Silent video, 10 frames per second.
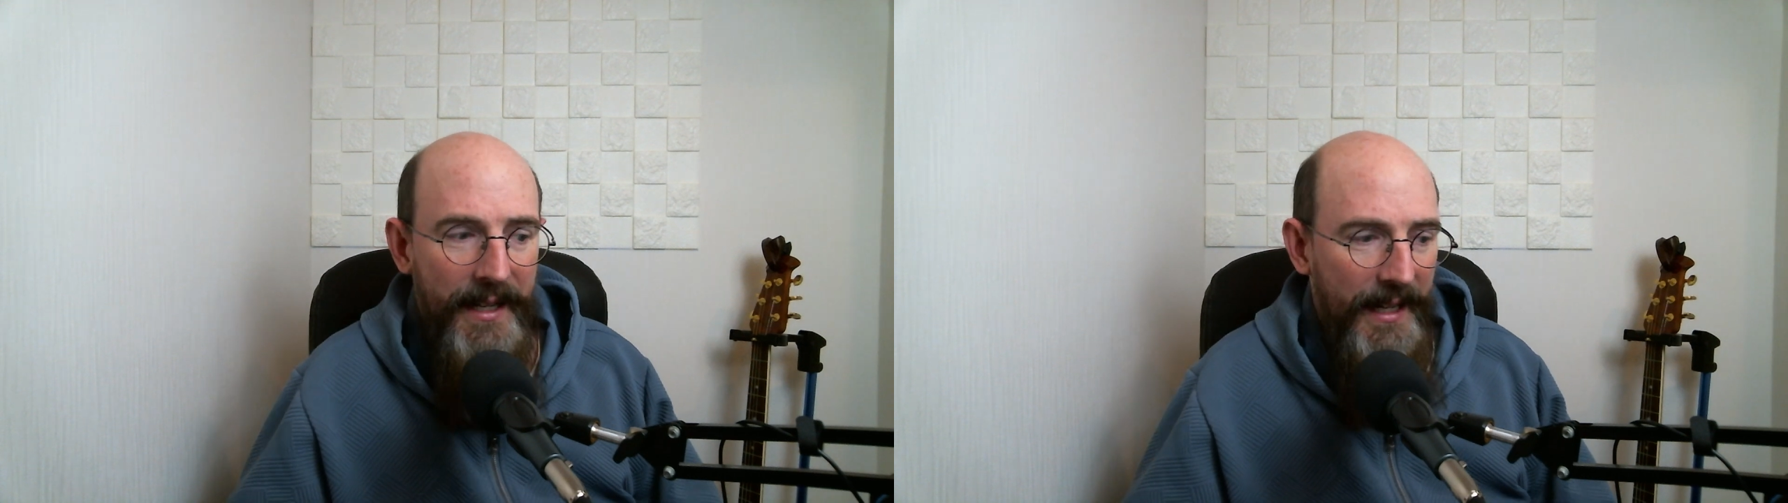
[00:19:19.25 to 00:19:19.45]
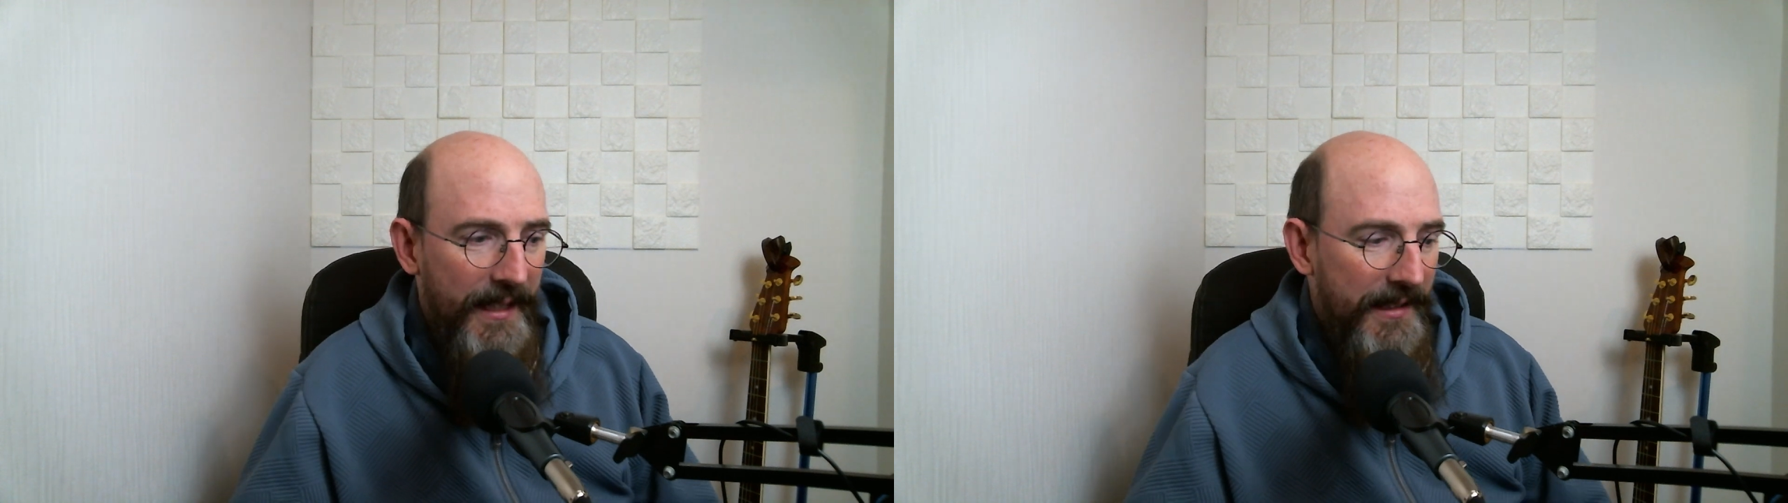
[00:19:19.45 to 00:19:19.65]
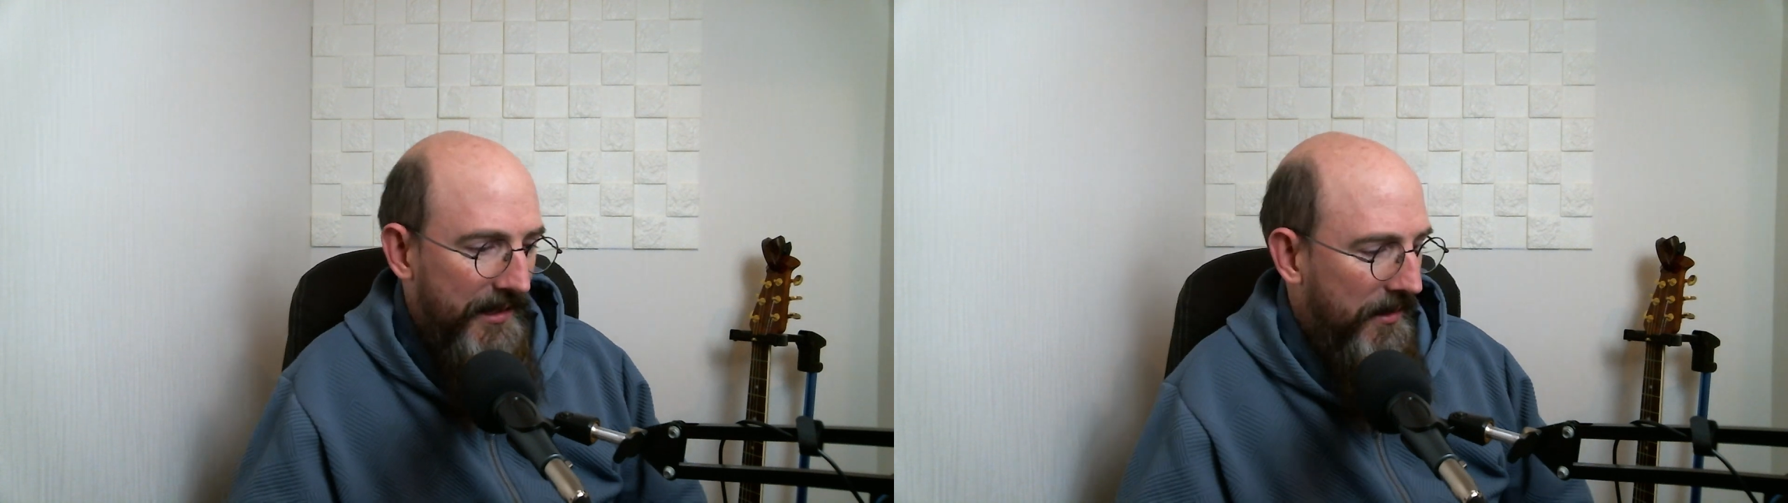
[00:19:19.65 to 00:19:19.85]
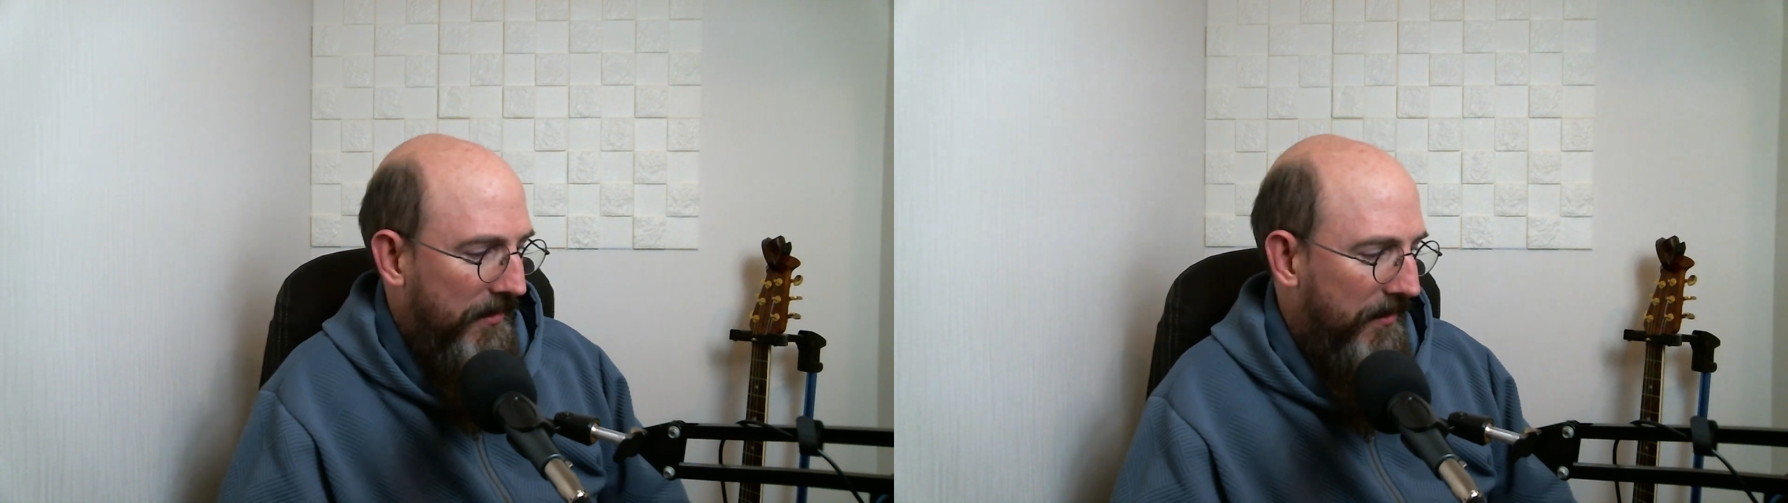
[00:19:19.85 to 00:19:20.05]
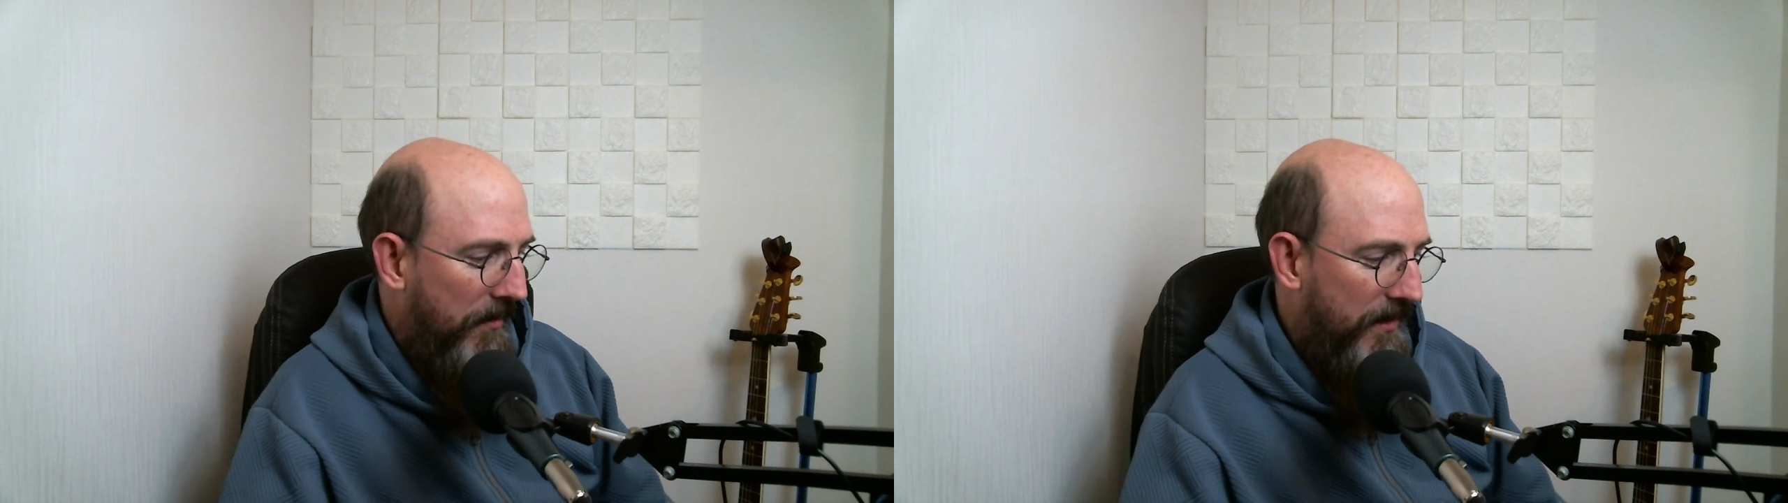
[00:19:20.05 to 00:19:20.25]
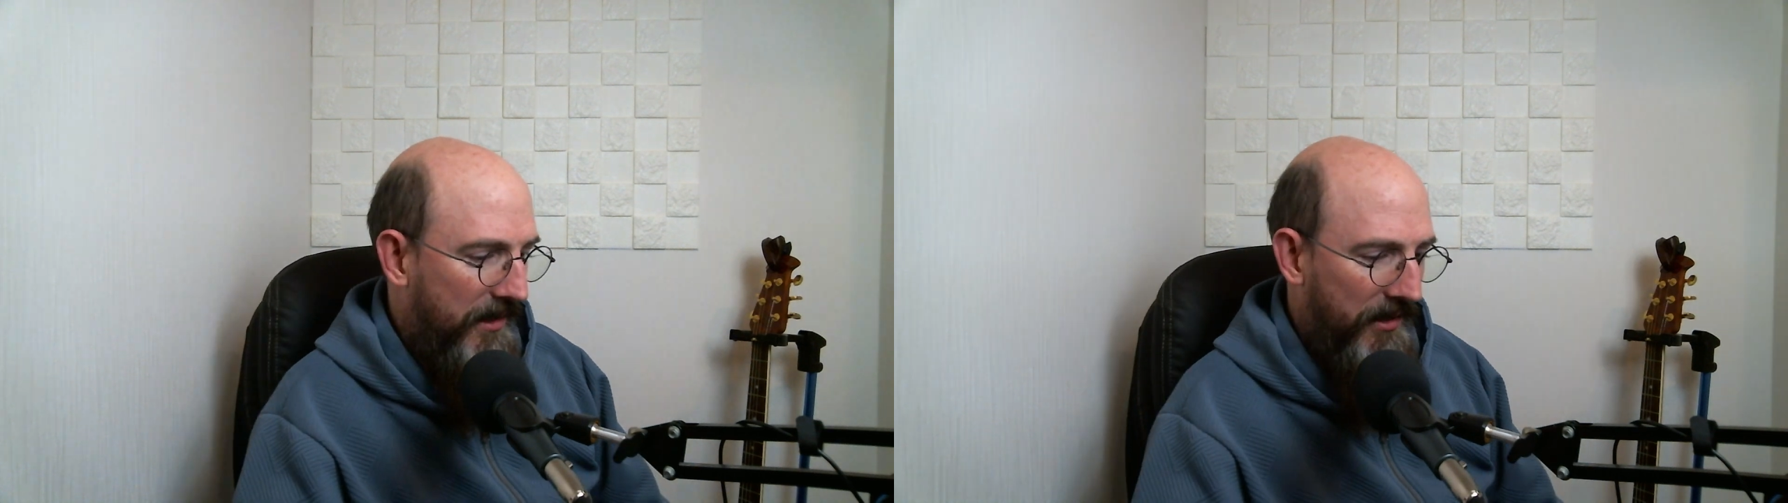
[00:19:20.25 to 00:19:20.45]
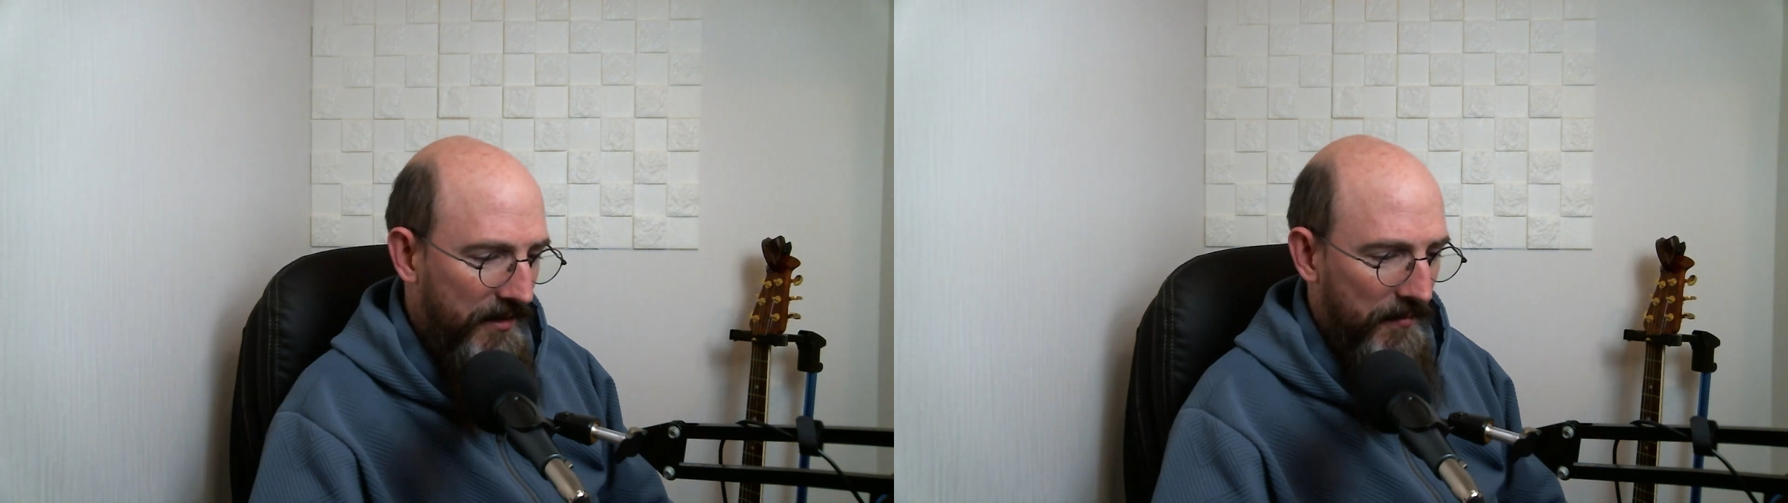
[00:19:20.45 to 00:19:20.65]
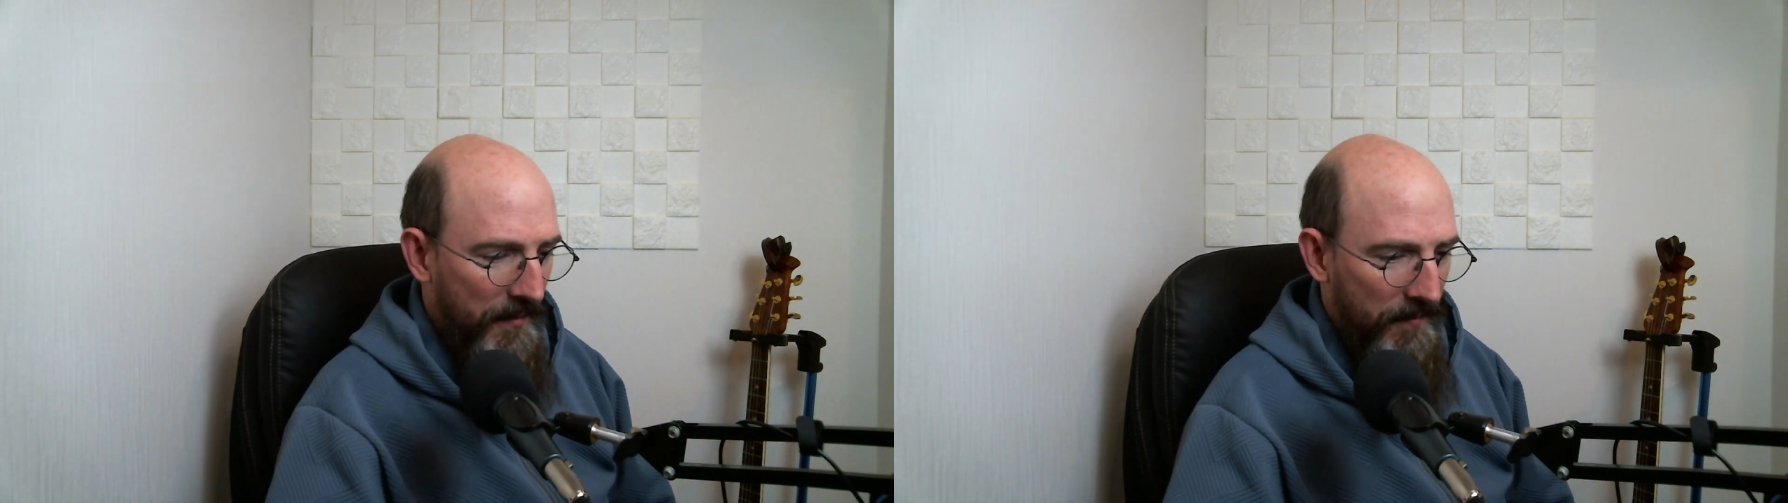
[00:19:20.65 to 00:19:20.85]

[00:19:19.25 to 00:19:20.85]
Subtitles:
And so I want to show you